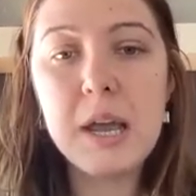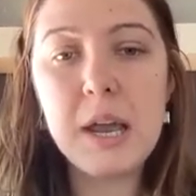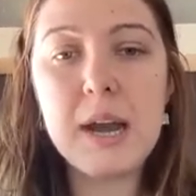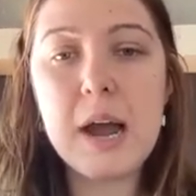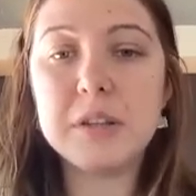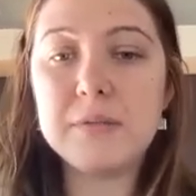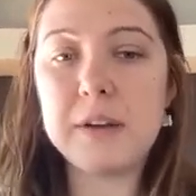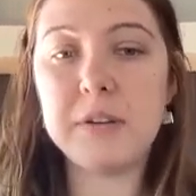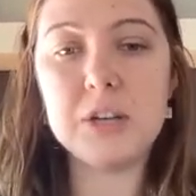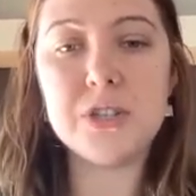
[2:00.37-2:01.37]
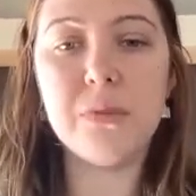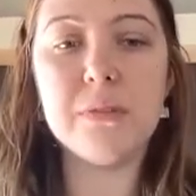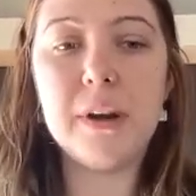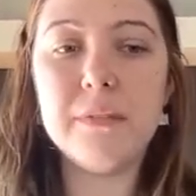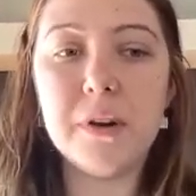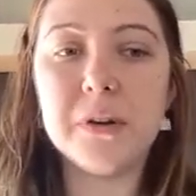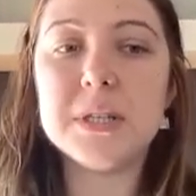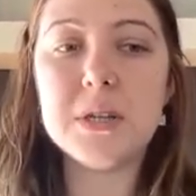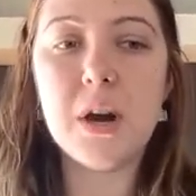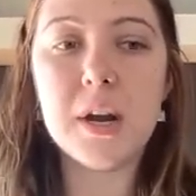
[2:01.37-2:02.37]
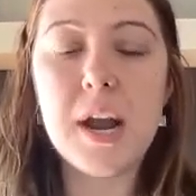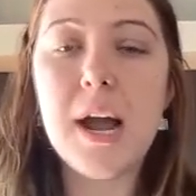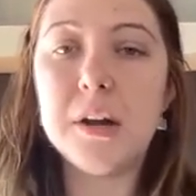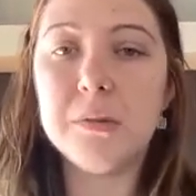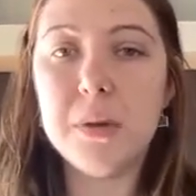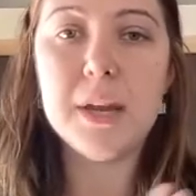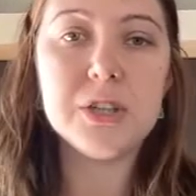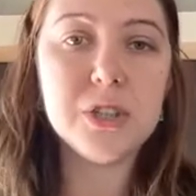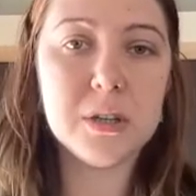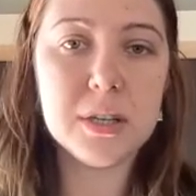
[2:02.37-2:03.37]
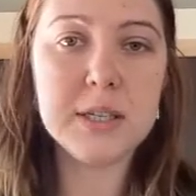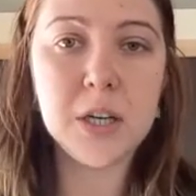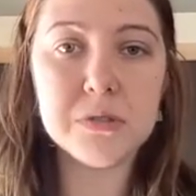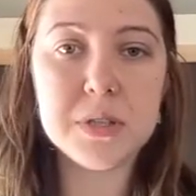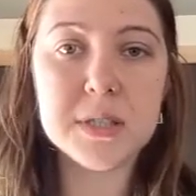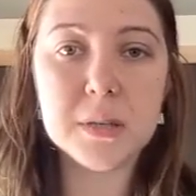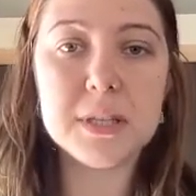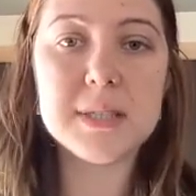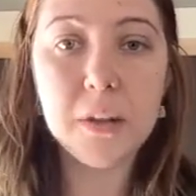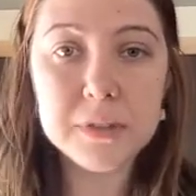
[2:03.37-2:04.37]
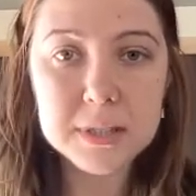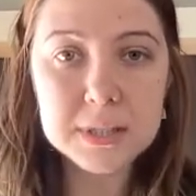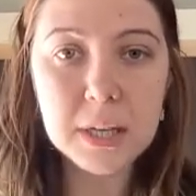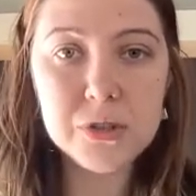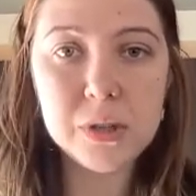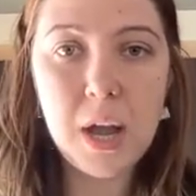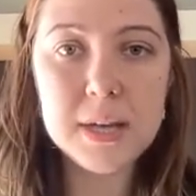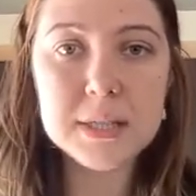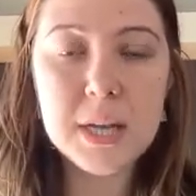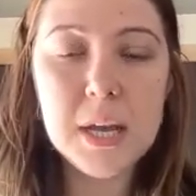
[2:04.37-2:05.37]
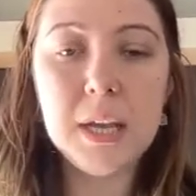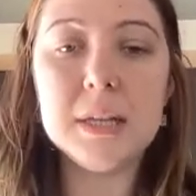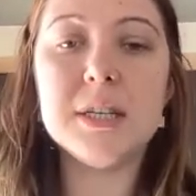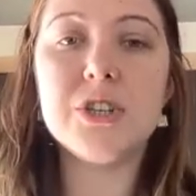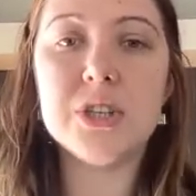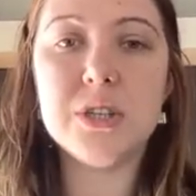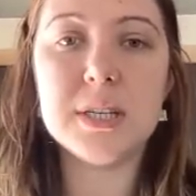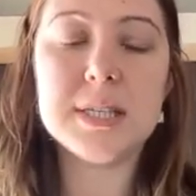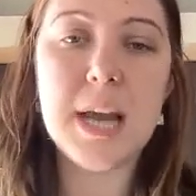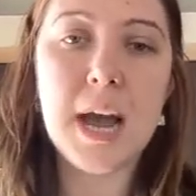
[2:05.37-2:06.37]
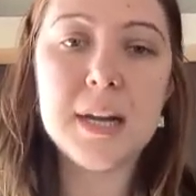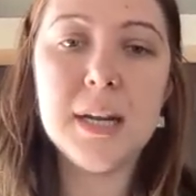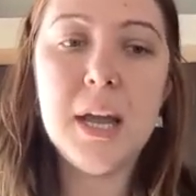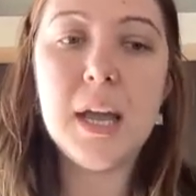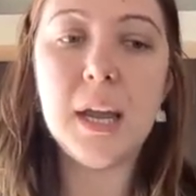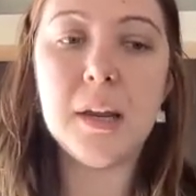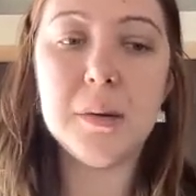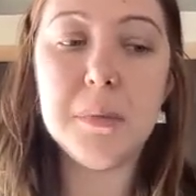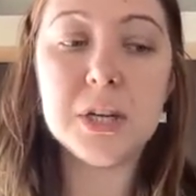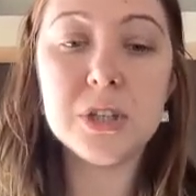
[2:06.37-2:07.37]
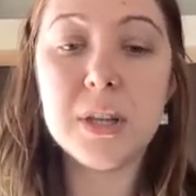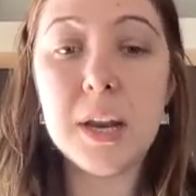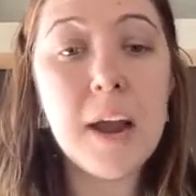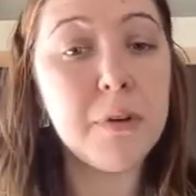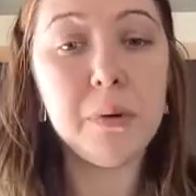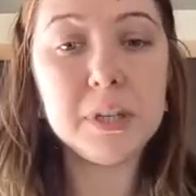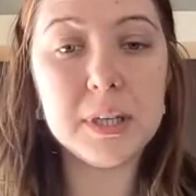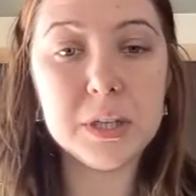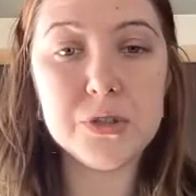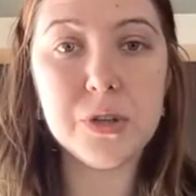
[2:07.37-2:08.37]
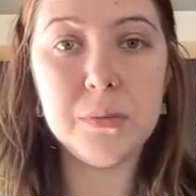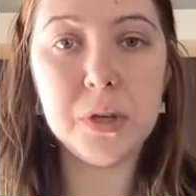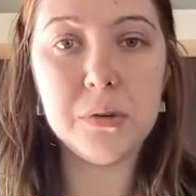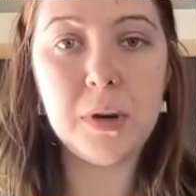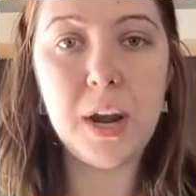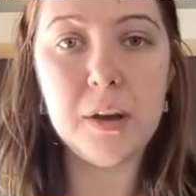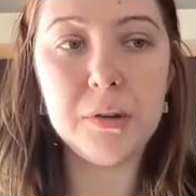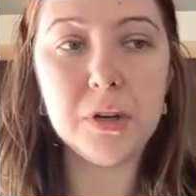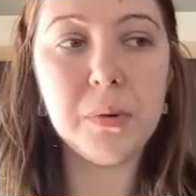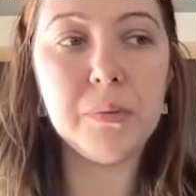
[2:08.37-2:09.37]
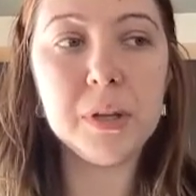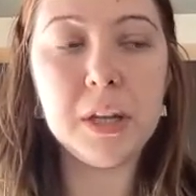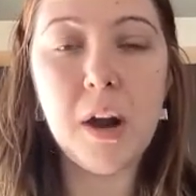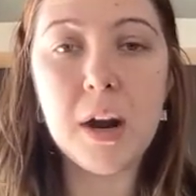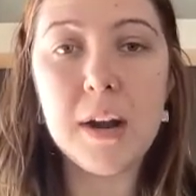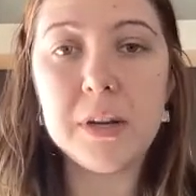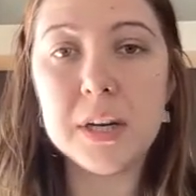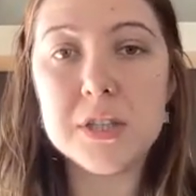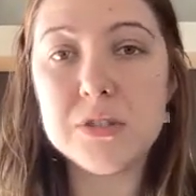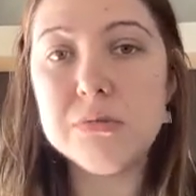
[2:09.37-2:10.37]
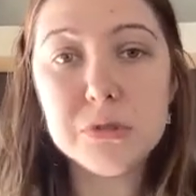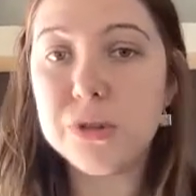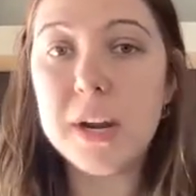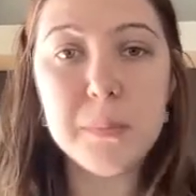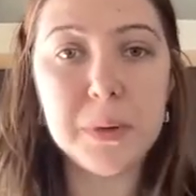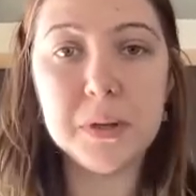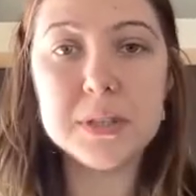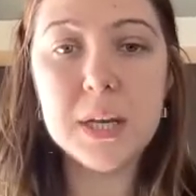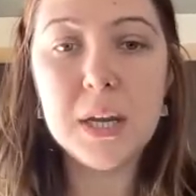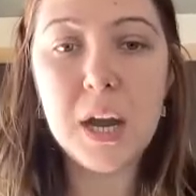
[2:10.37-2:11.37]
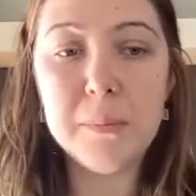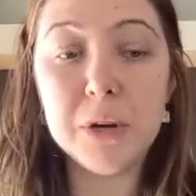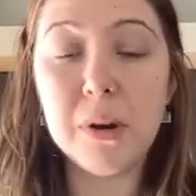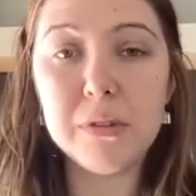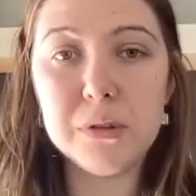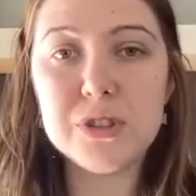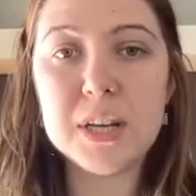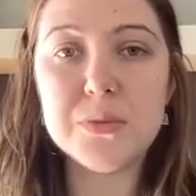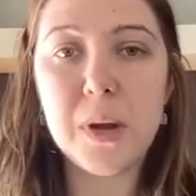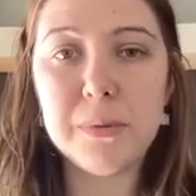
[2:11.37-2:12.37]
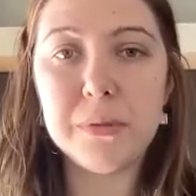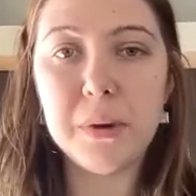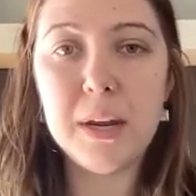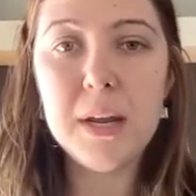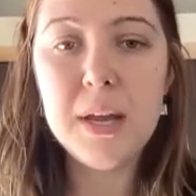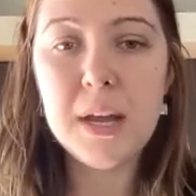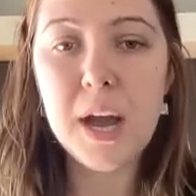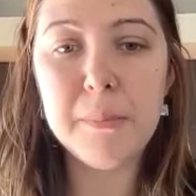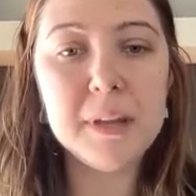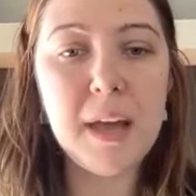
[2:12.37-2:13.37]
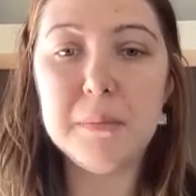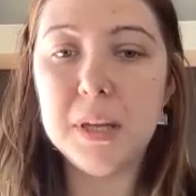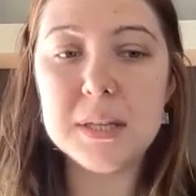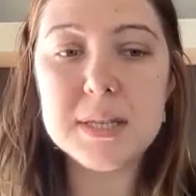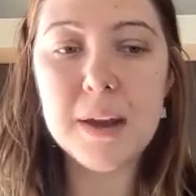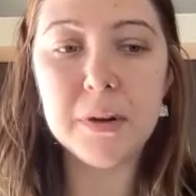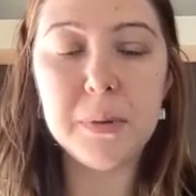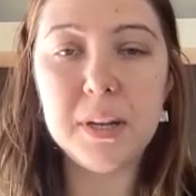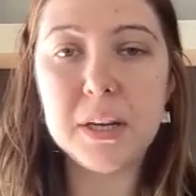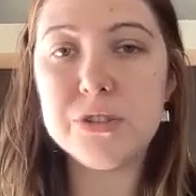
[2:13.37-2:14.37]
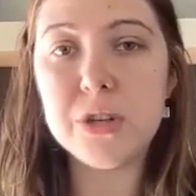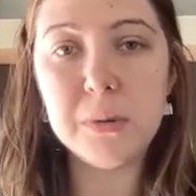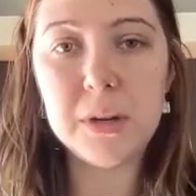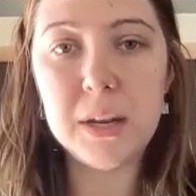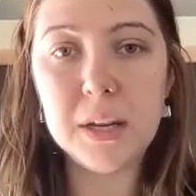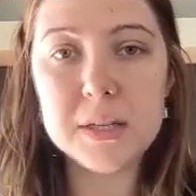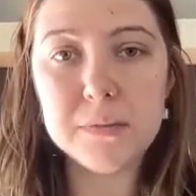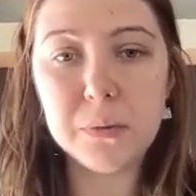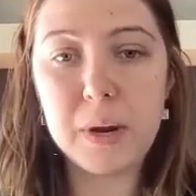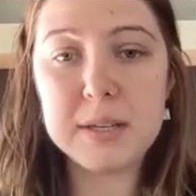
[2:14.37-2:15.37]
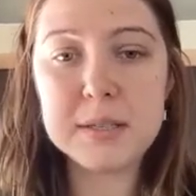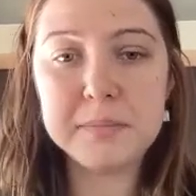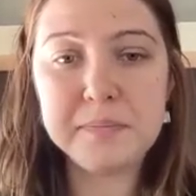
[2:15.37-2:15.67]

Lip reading: And now at the foundation, we're very focused on how do we sure this ecosystem itself is decentralized in addition to the stack, and make sure that everyone can contribute. We really are out here to try and build and revolutionize Web3, and that means everybody contributing in different ways.